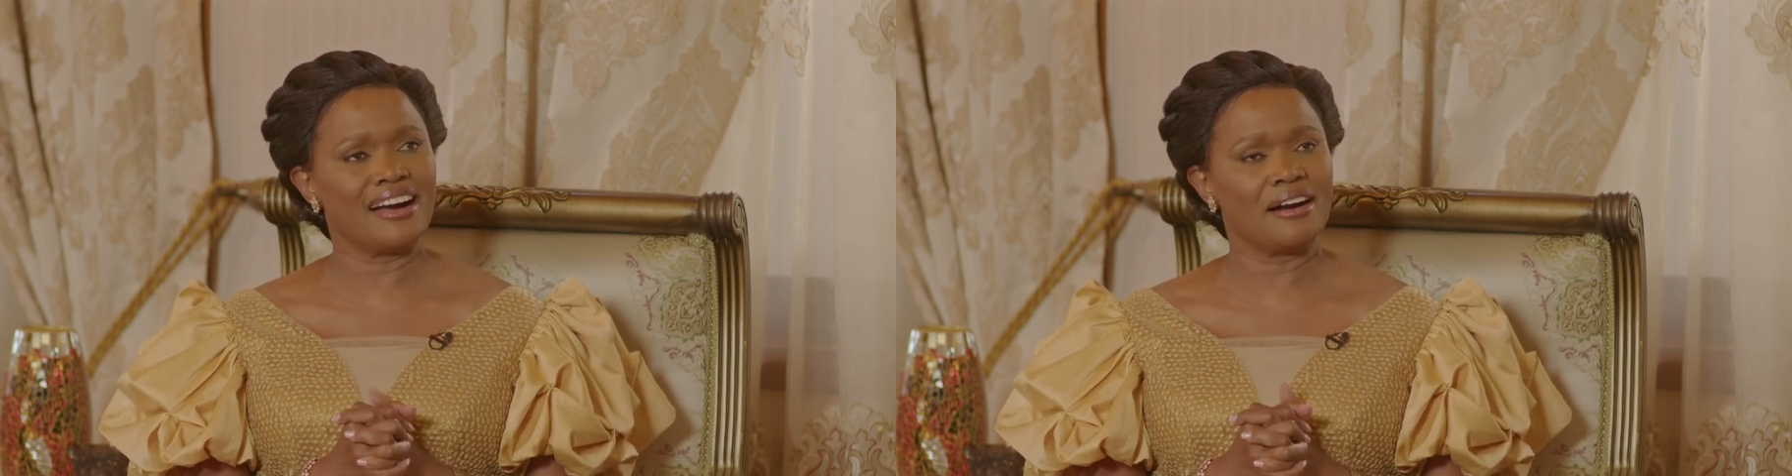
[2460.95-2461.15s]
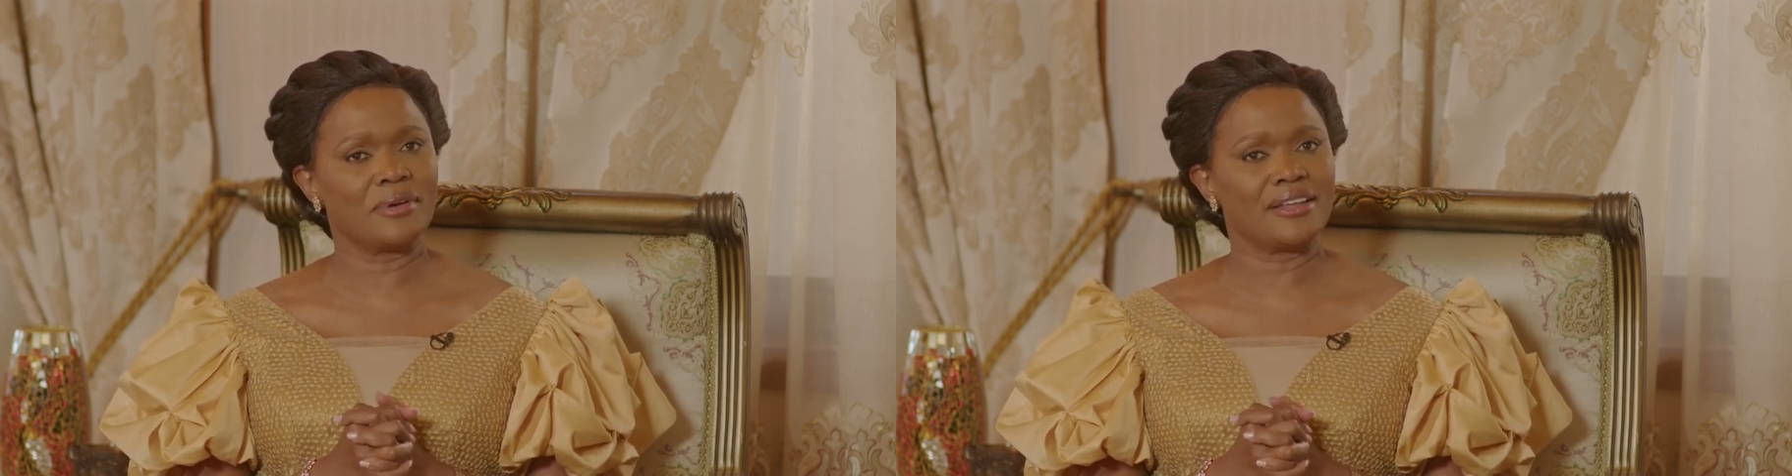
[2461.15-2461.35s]

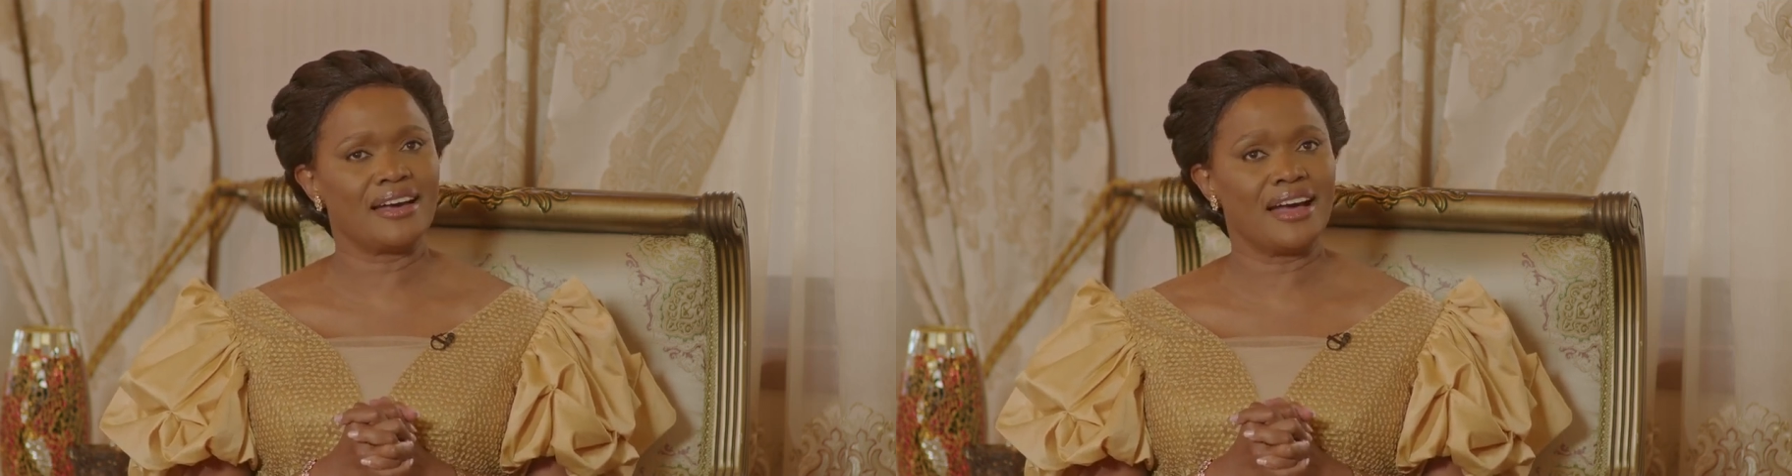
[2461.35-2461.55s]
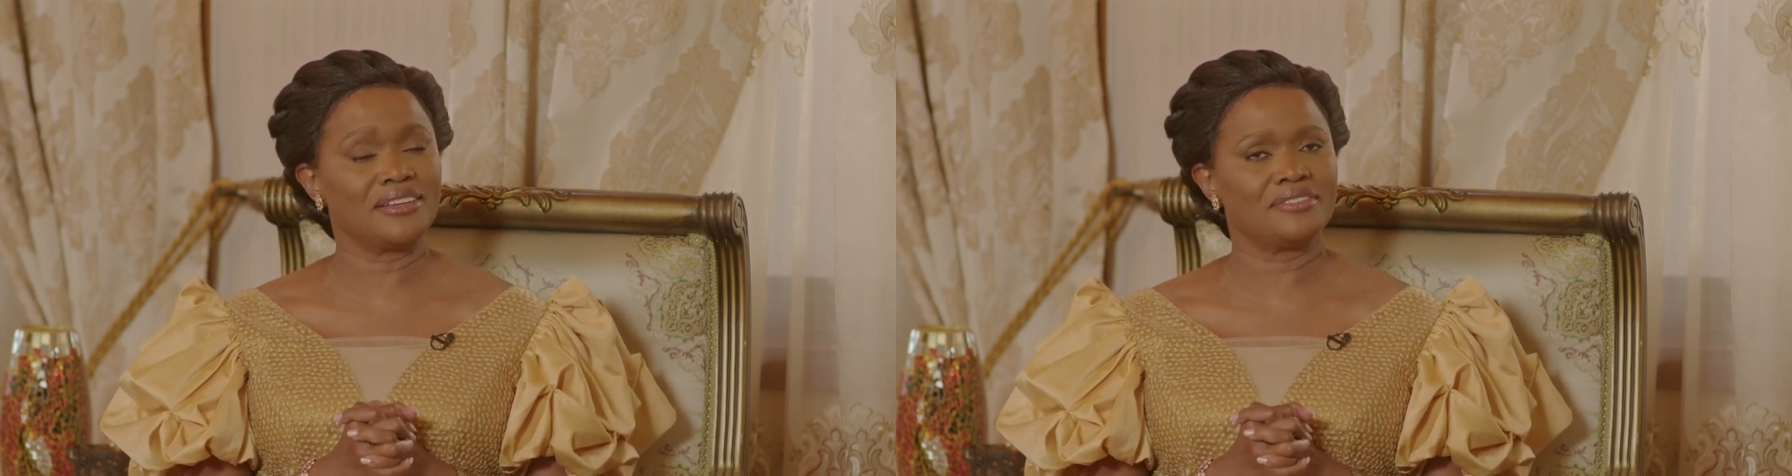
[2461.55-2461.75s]
by
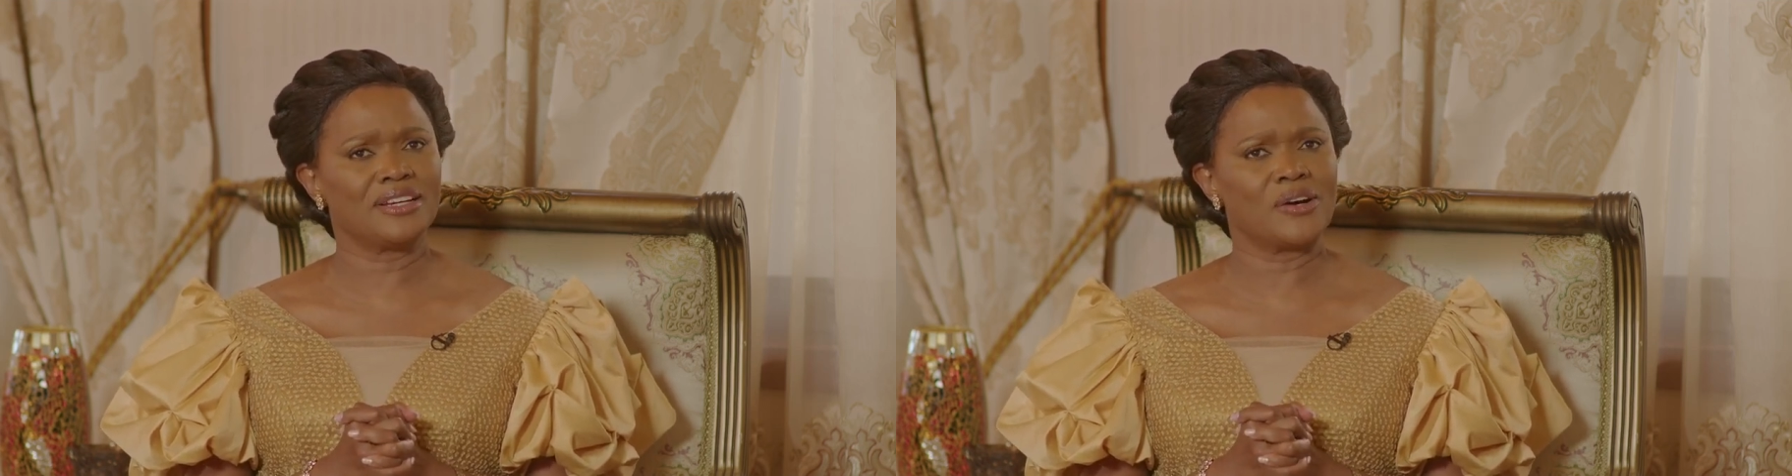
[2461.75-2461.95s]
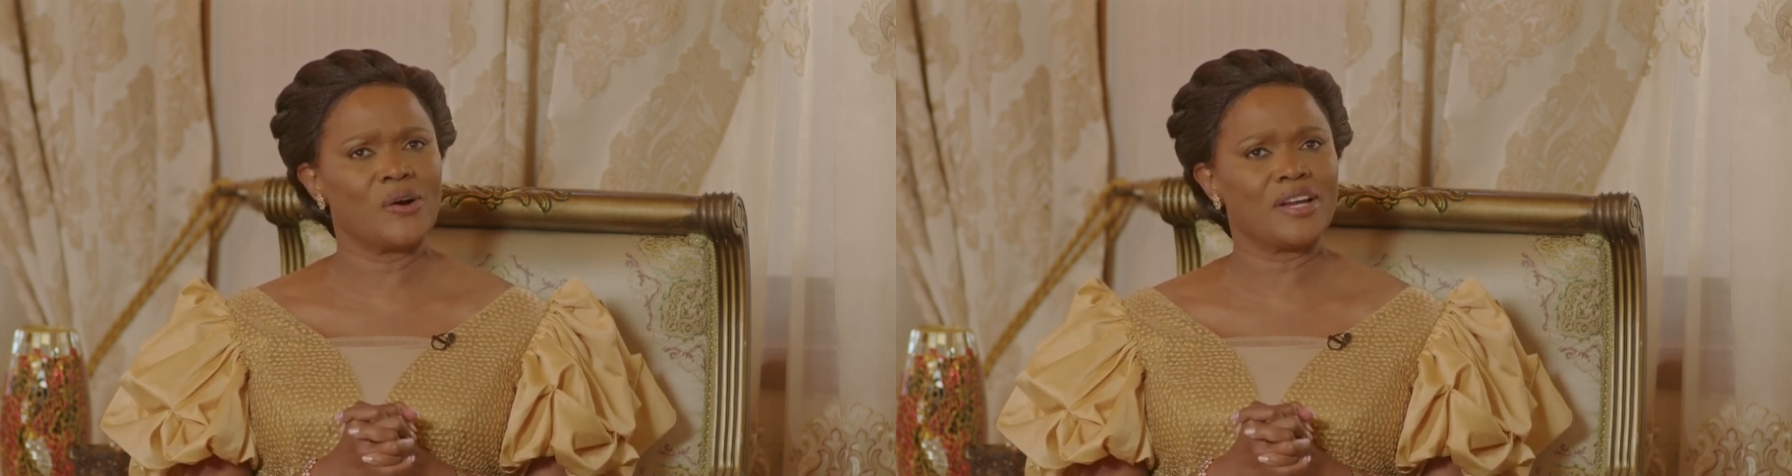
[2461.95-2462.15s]
the hand
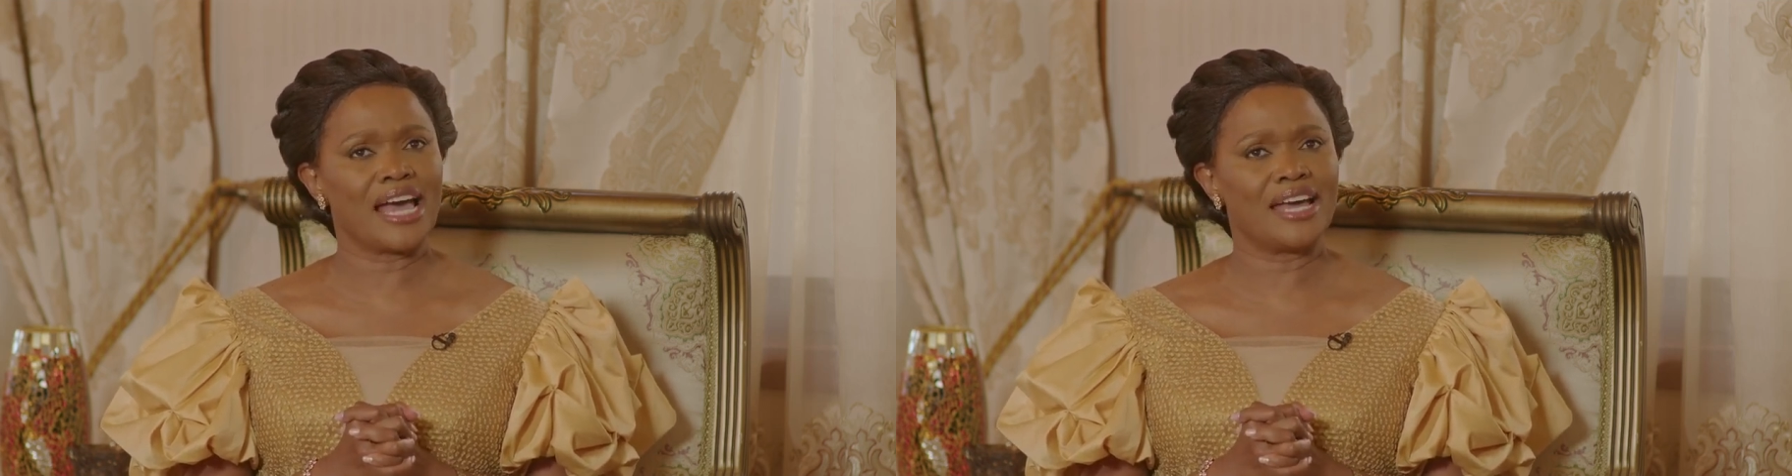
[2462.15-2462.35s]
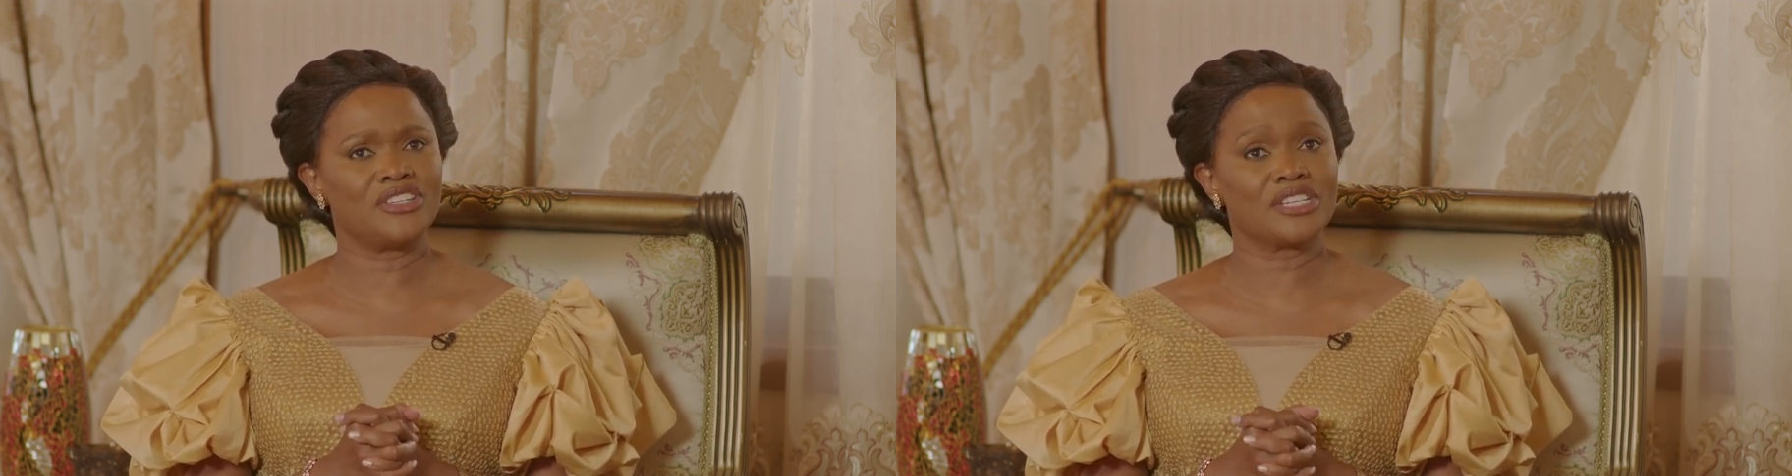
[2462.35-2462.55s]
of God.
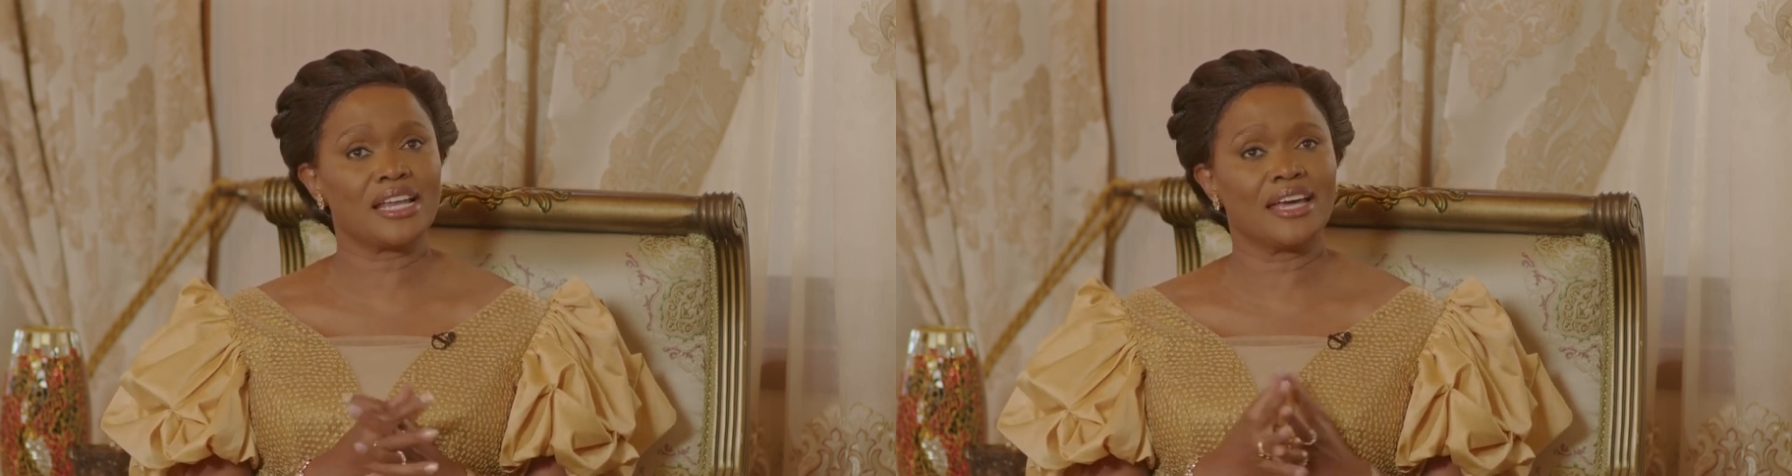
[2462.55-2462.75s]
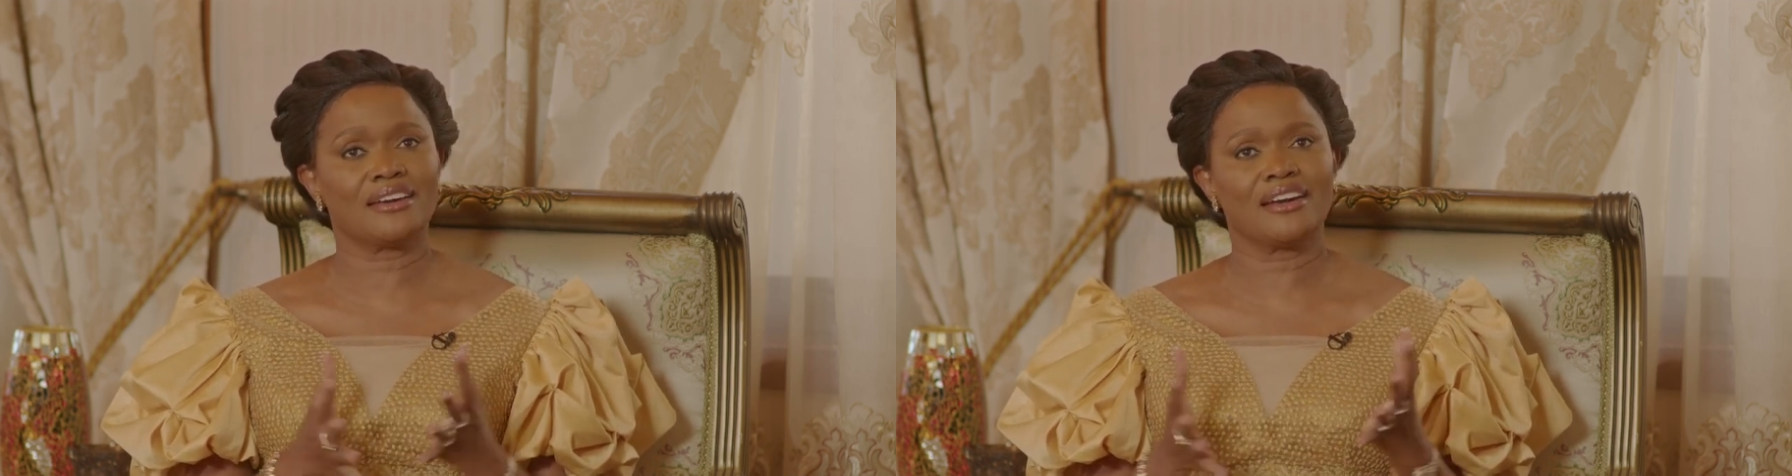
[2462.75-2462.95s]
And just
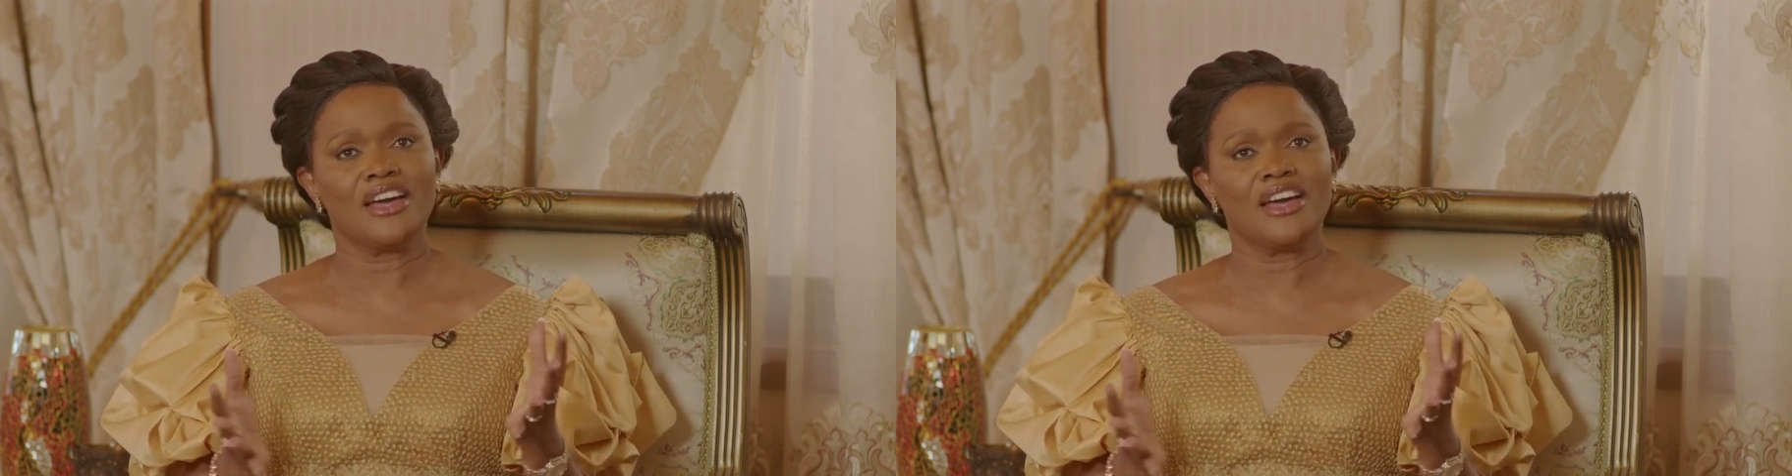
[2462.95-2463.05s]
like,